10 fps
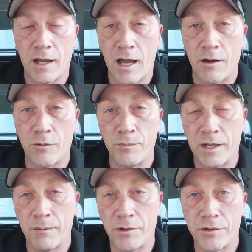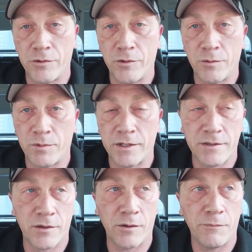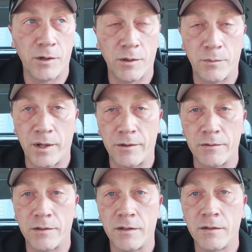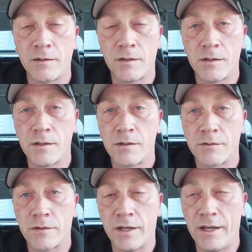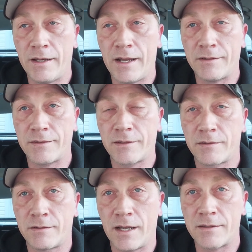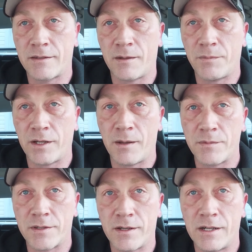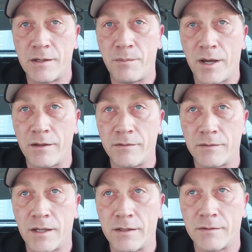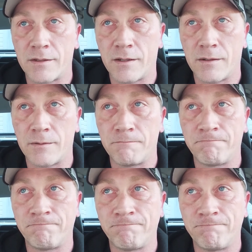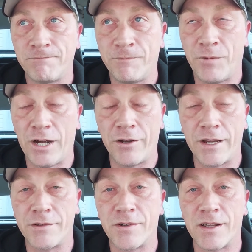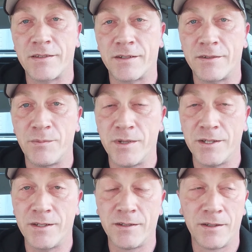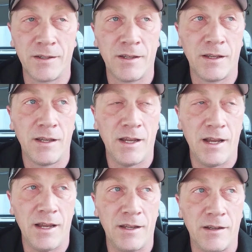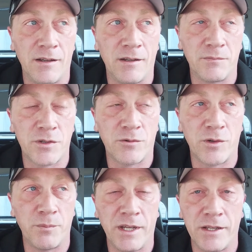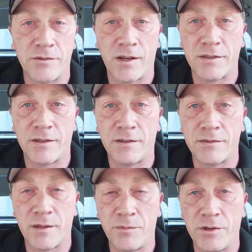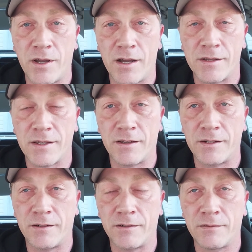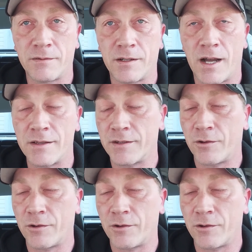I'll be able to do it with this software apparently. So yeah, that's something I'm excited about. That's very interesting to me, and I'm sure it'll be interesting to some of you guys out here, guys